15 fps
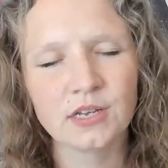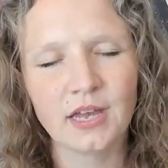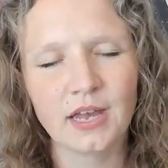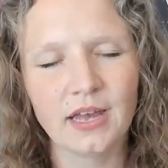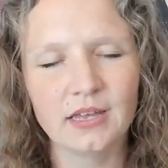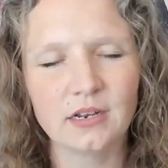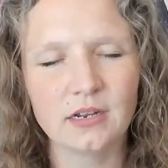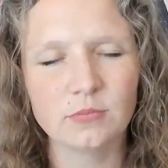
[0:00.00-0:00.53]

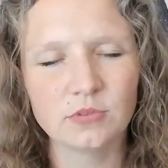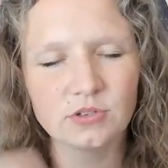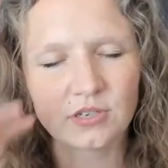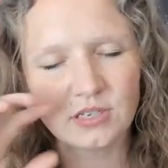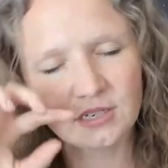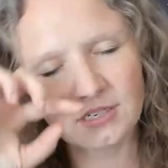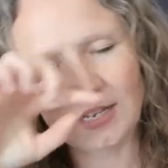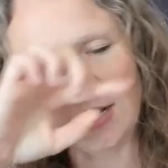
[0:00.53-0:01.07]
And I'm
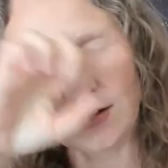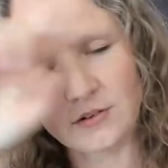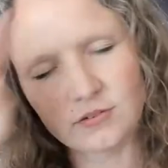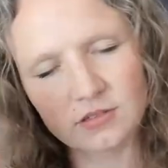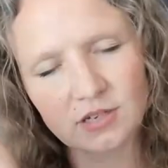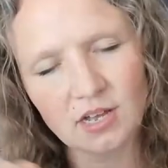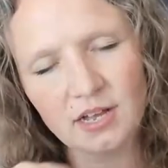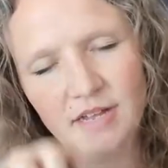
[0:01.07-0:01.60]
looking
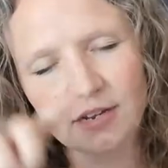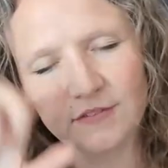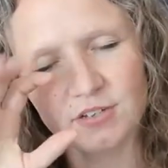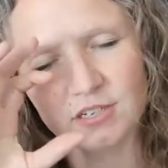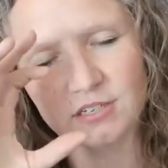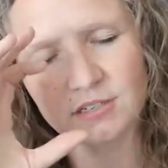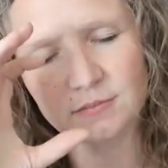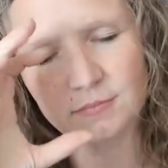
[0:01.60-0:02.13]
down kind of
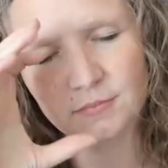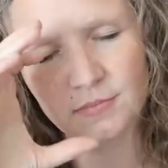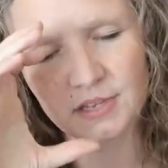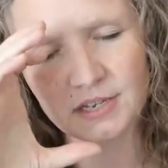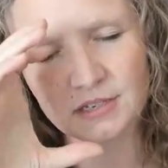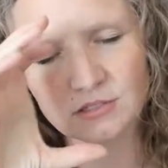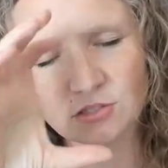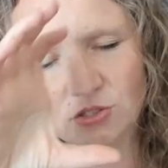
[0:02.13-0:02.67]
a,
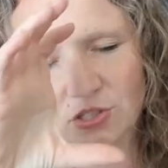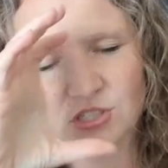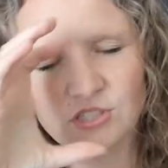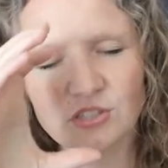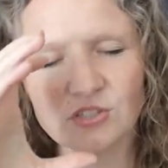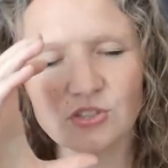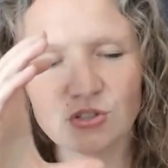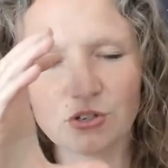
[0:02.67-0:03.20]
like a,
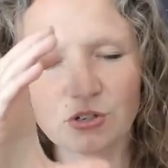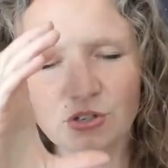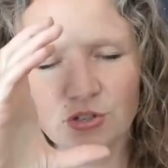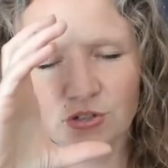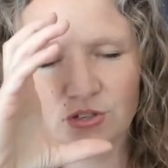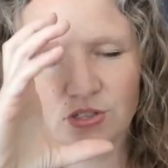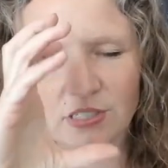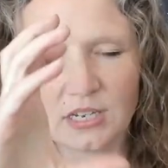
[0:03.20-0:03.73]
it's a
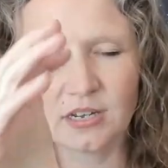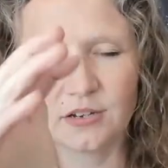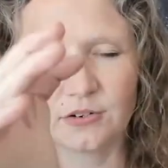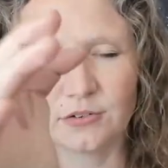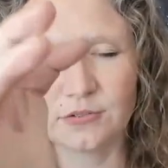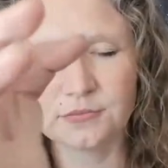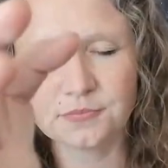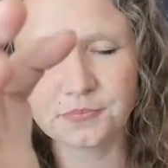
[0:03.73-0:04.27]
circular
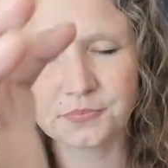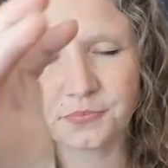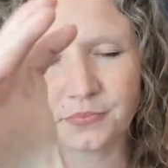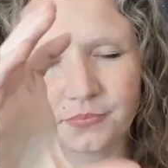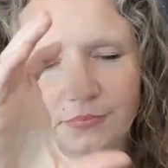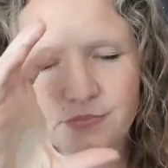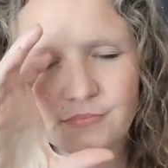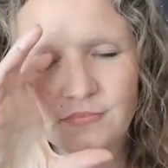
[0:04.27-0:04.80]
tunnel.
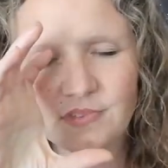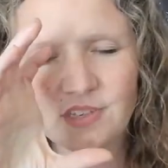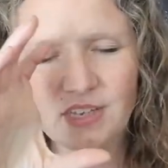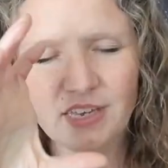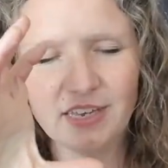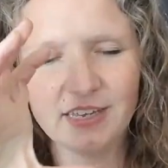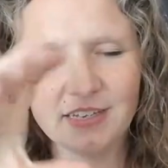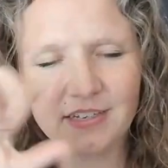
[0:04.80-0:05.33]

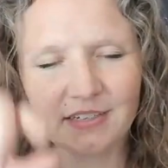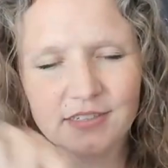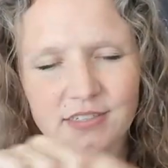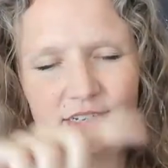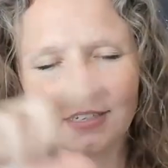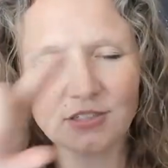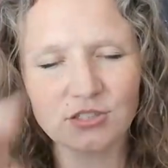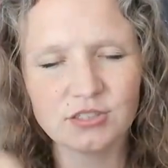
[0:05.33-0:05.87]
And
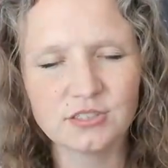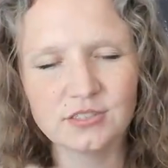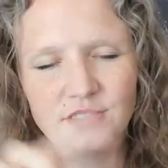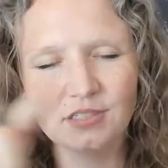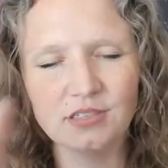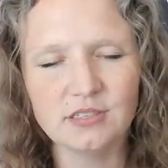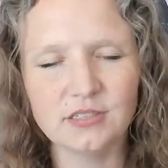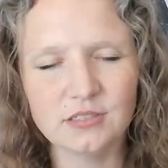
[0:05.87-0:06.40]
I just
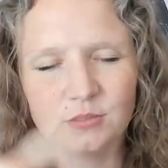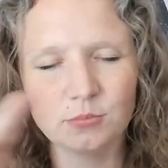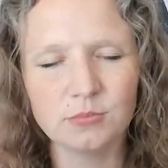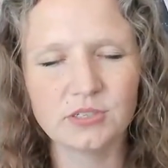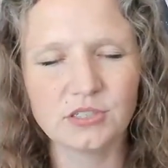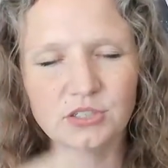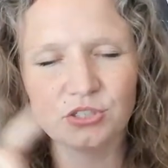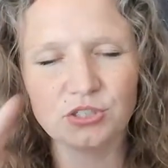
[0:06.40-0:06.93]
see this
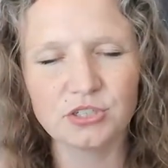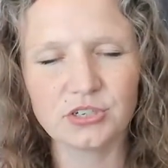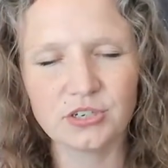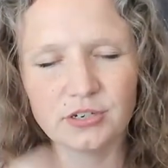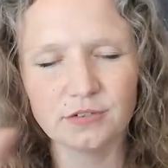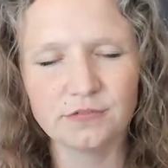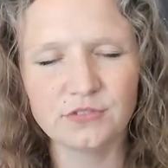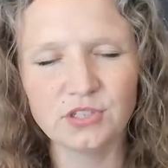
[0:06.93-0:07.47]
mixture
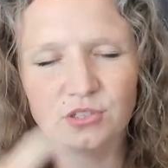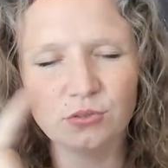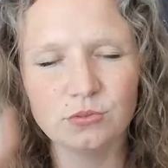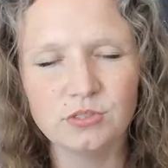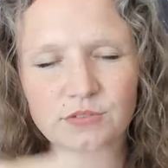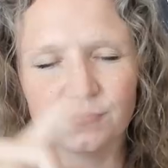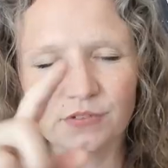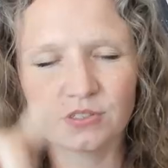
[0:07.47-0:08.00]
of two
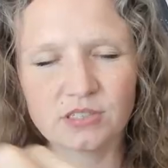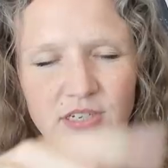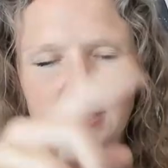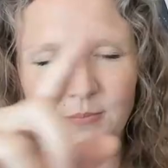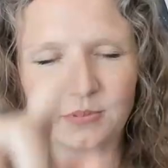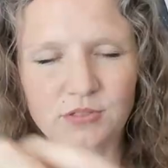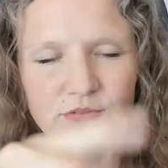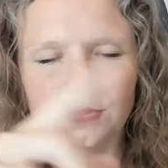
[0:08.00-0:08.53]
different
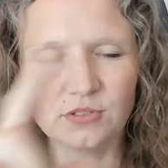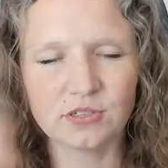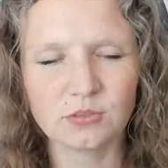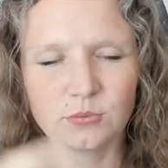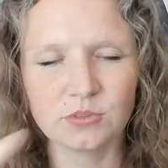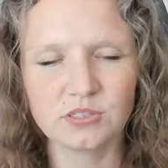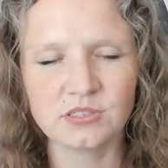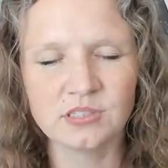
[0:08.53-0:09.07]
types of
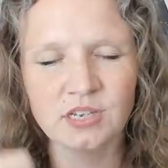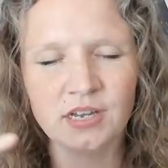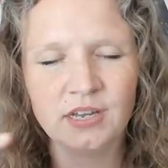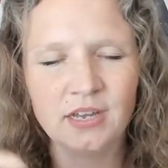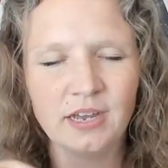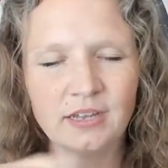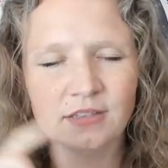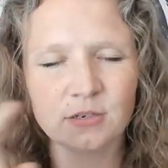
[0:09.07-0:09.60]
liquids.
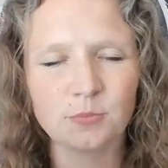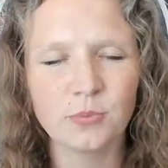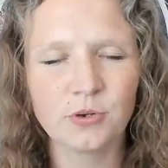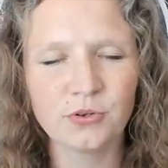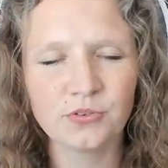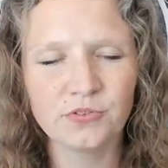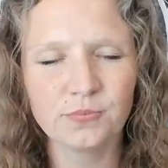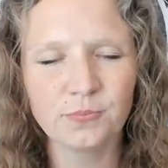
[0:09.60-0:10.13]
And they're
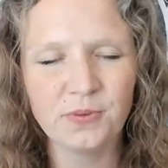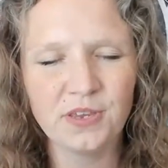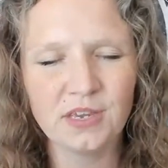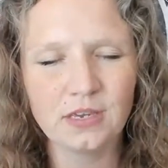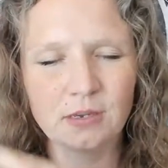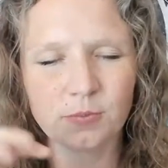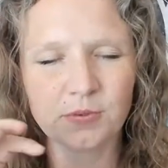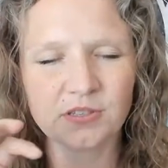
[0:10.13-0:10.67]
both
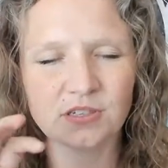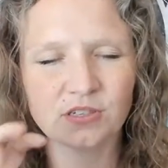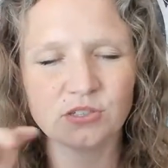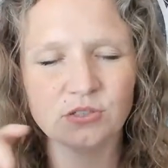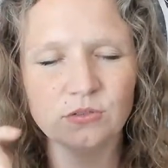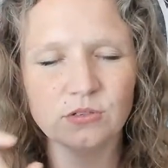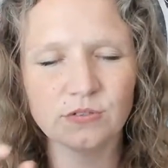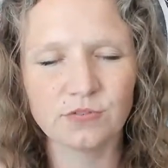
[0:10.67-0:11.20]
pink, but they're
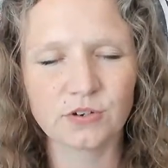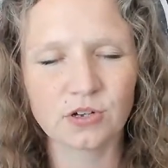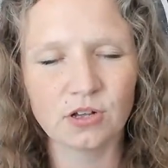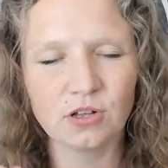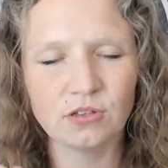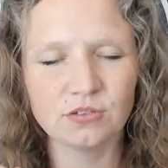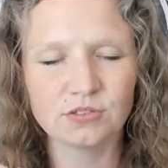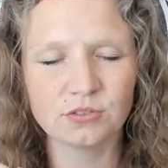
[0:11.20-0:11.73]
two different
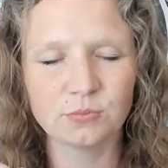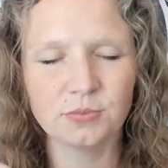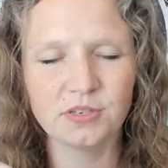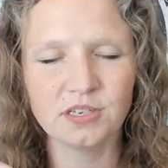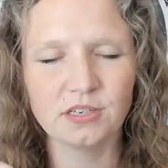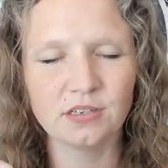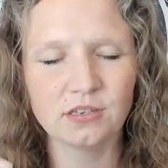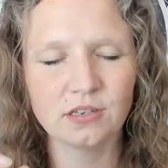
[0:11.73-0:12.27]
colors of
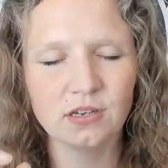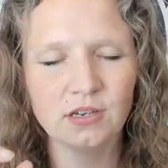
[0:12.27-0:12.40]
pink.